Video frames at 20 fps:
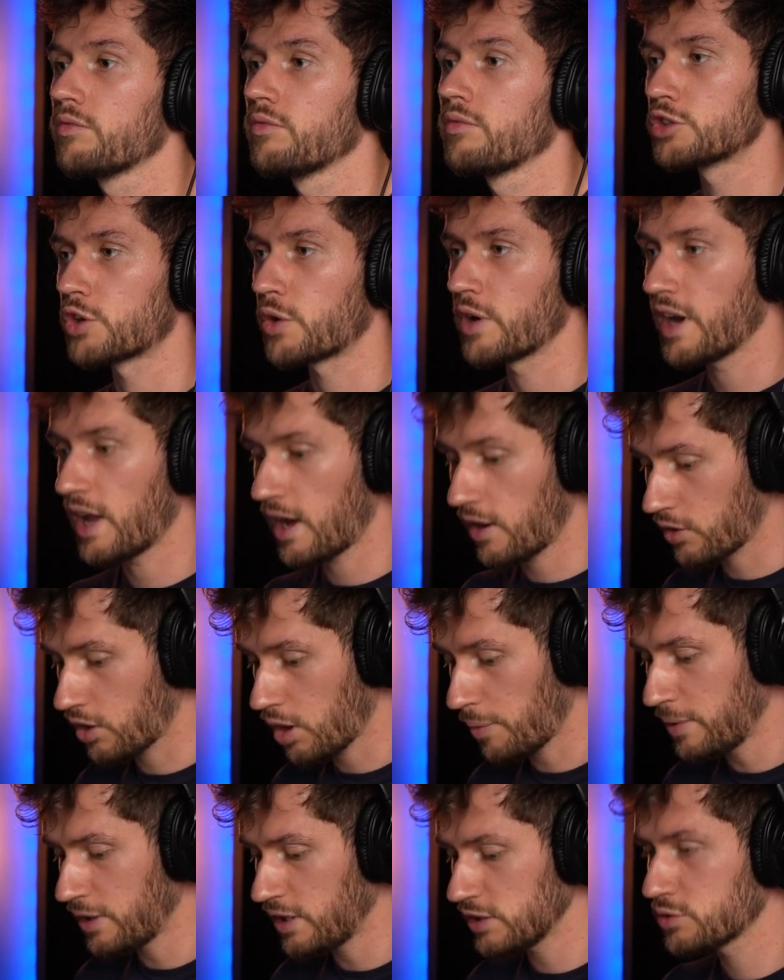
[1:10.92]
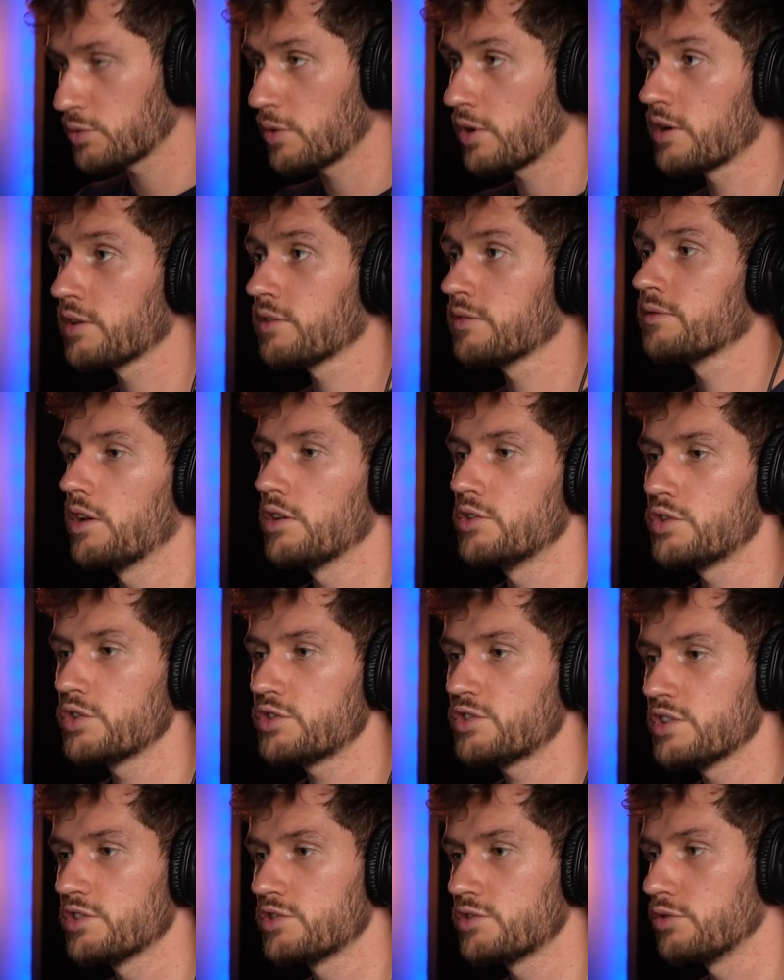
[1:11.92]
So right now, copy this one,
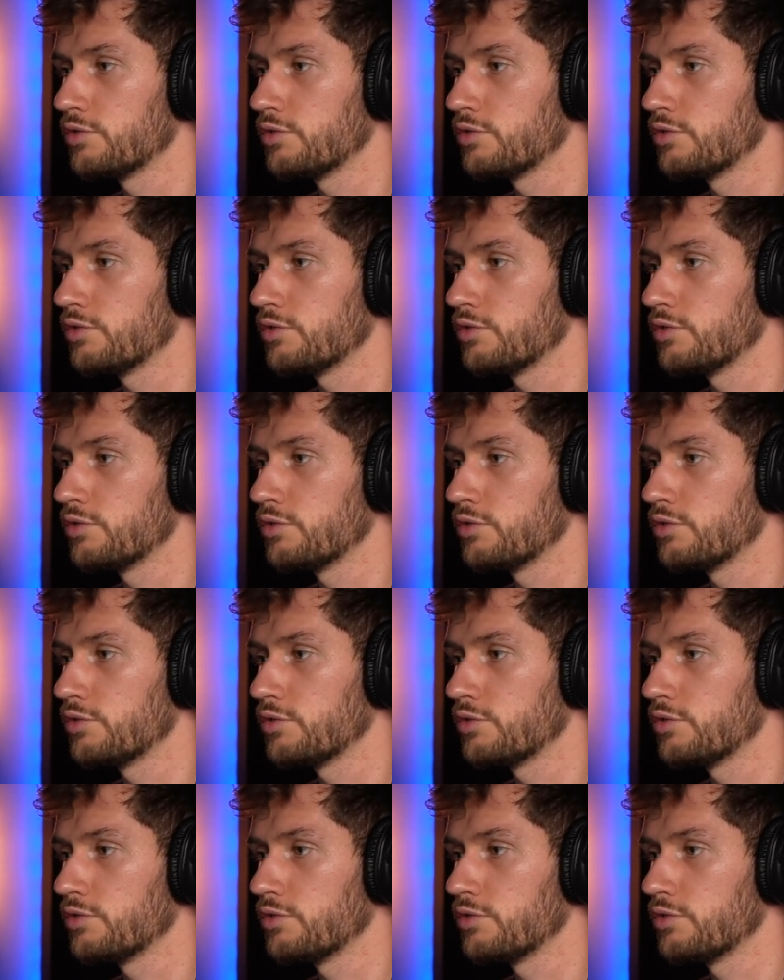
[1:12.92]
adjust this to,